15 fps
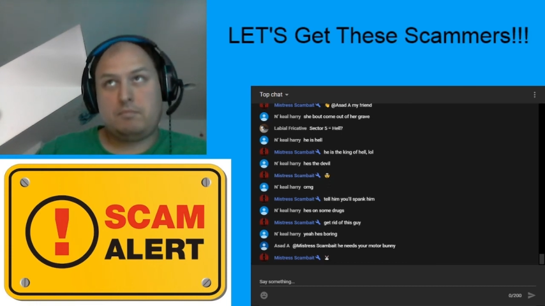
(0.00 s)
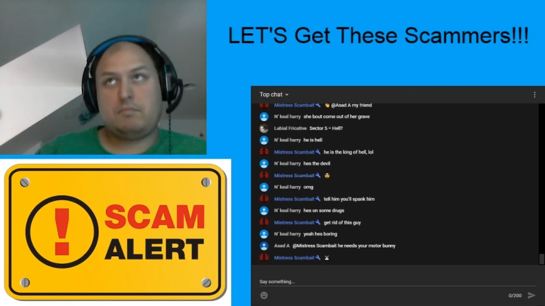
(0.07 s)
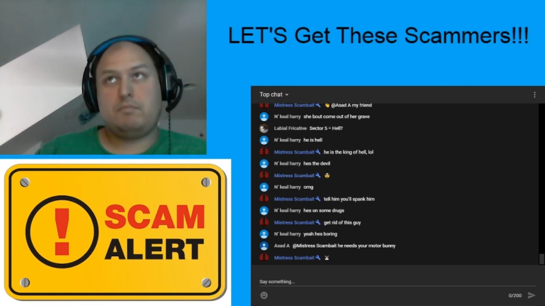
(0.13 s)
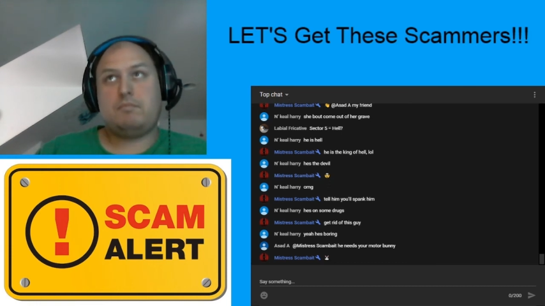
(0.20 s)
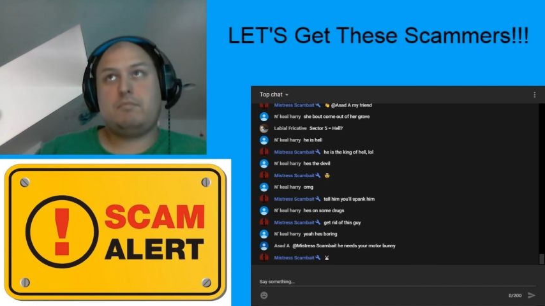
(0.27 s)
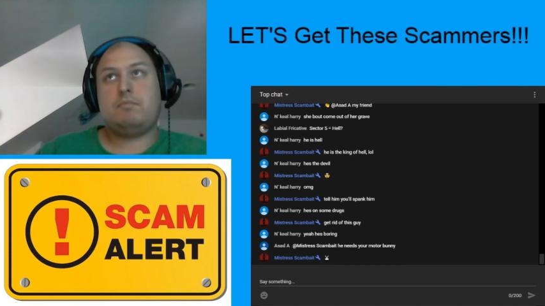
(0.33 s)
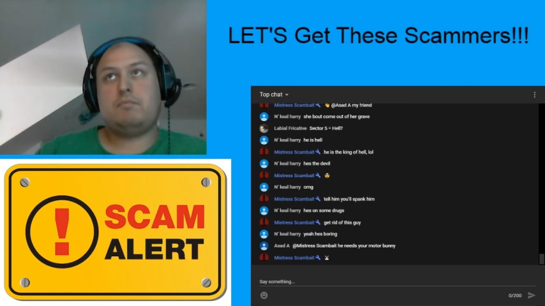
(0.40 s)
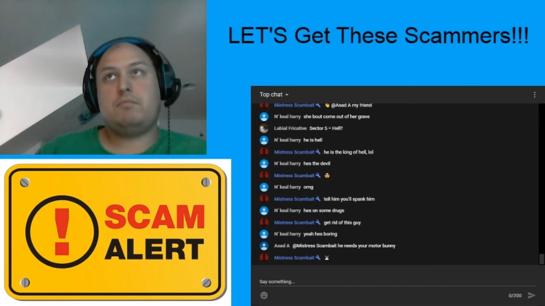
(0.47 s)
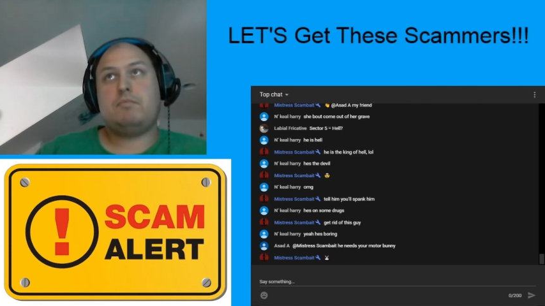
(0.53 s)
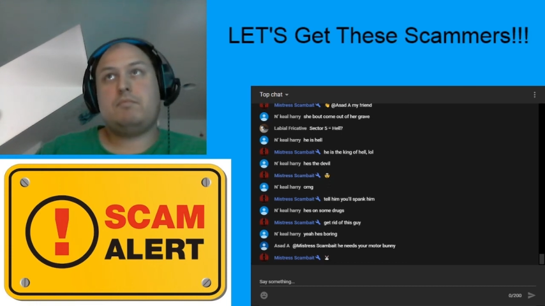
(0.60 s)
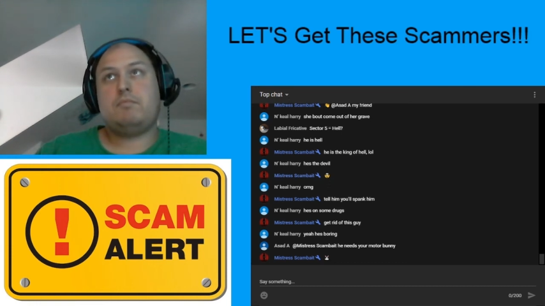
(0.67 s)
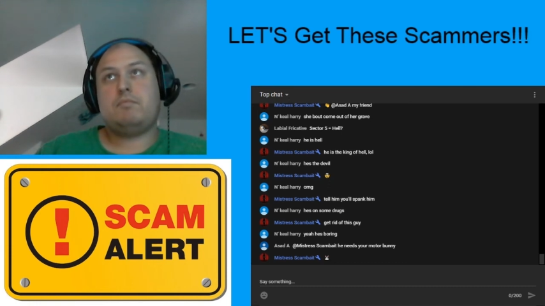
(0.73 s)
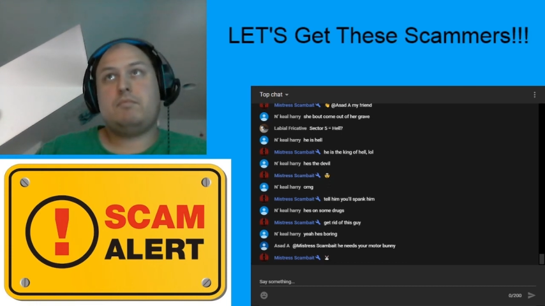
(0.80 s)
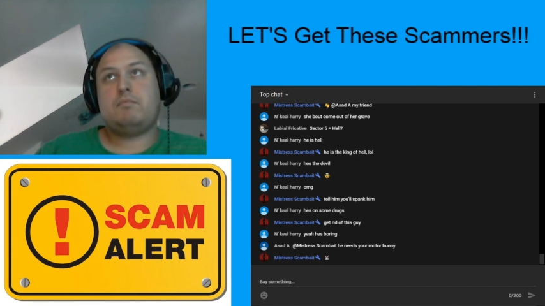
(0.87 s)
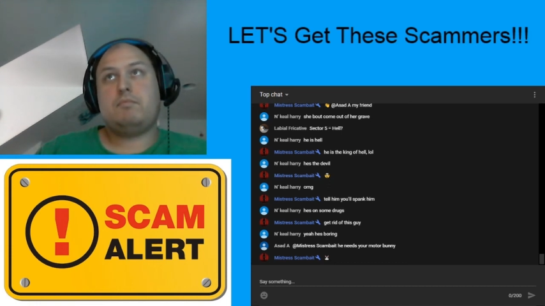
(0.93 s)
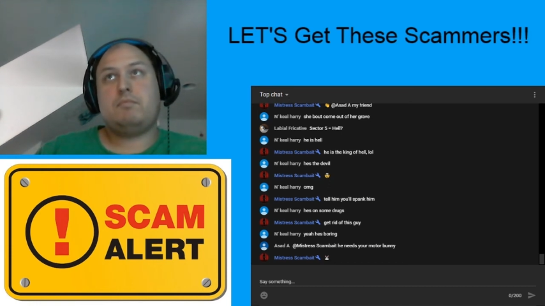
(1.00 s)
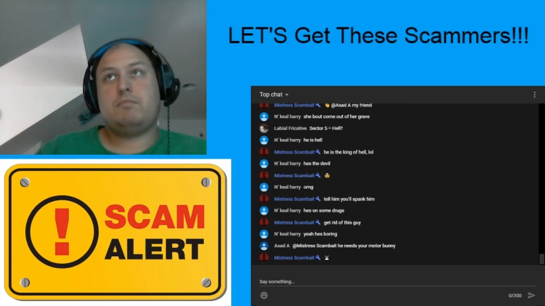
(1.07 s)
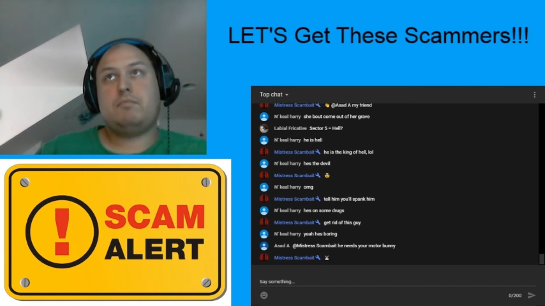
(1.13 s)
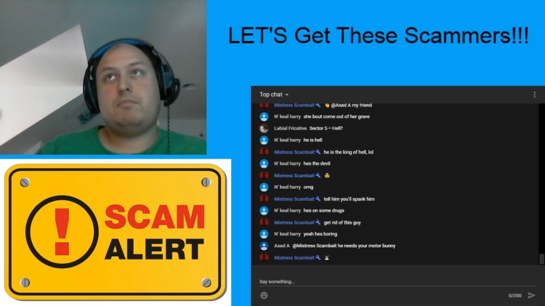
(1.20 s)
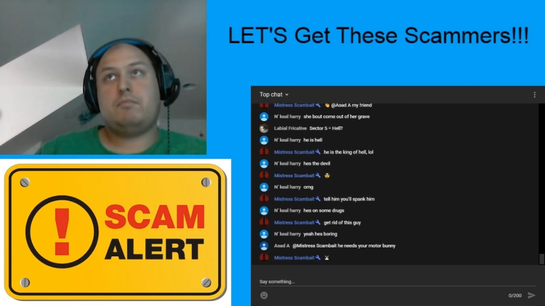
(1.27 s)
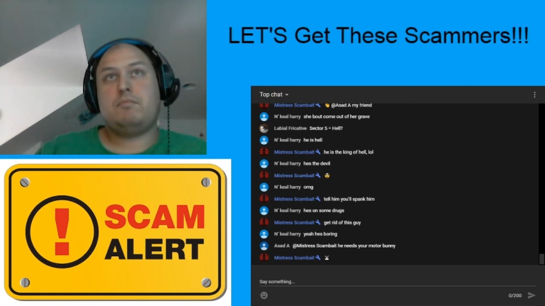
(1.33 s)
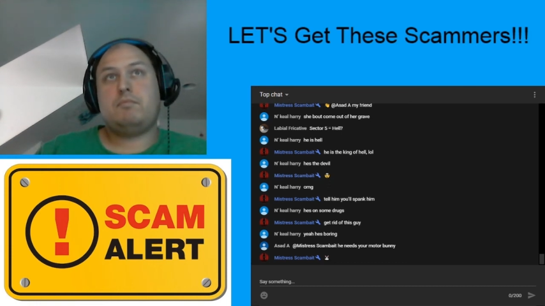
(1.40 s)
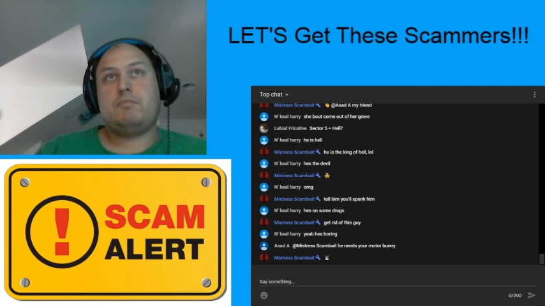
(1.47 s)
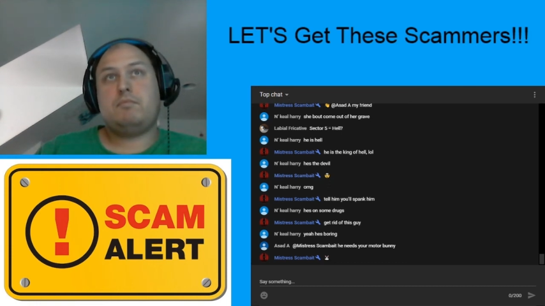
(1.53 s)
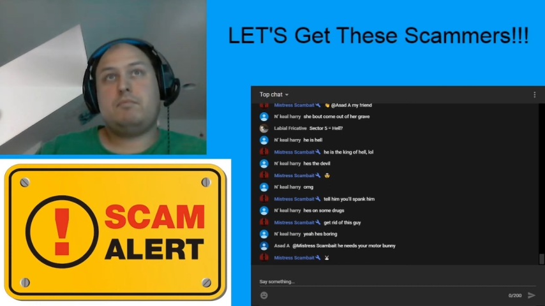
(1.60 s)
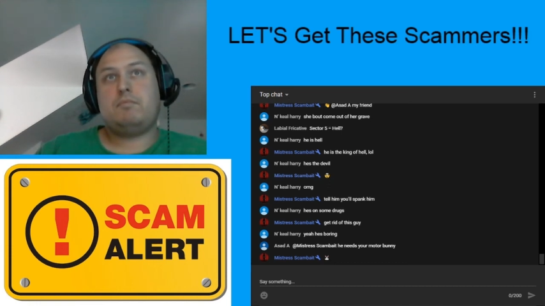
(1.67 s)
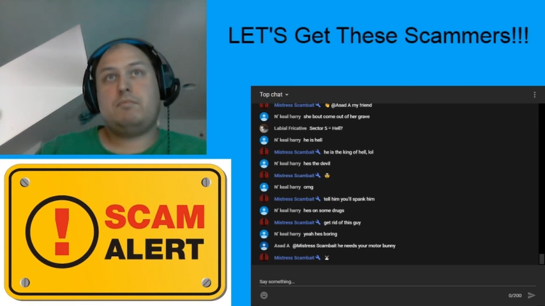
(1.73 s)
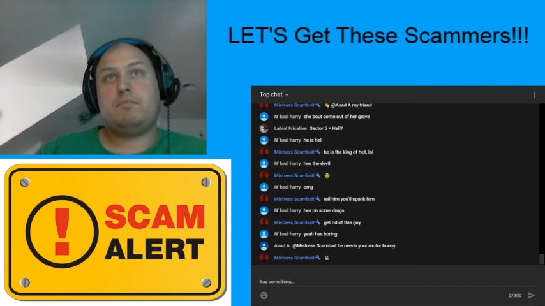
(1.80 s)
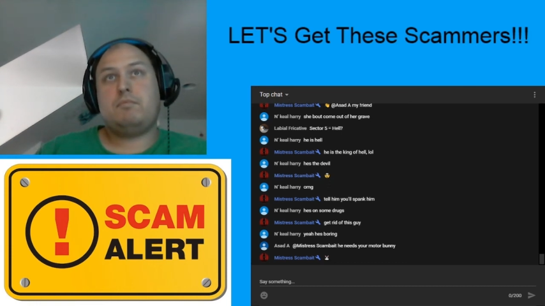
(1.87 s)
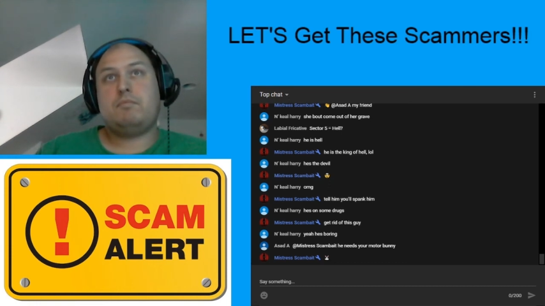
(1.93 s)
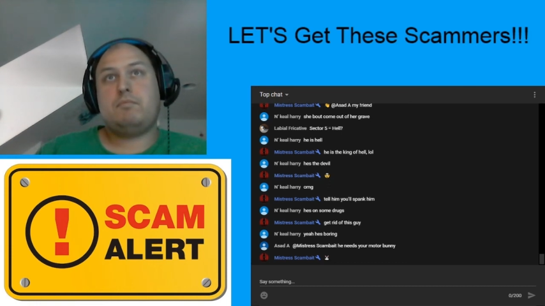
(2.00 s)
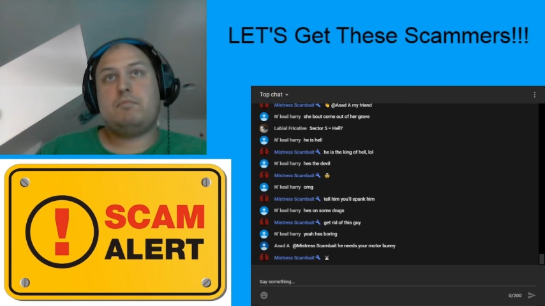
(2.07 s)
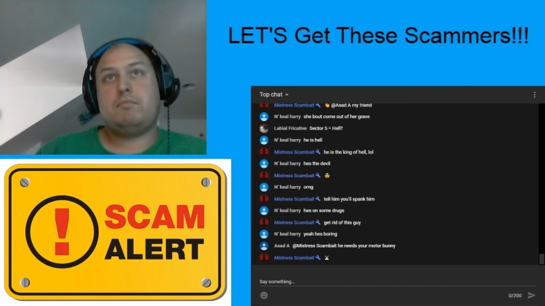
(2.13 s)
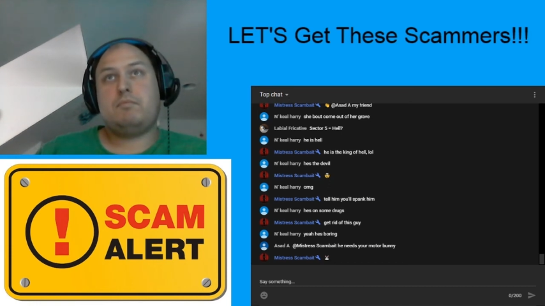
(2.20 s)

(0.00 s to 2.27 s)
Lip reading: [no speech]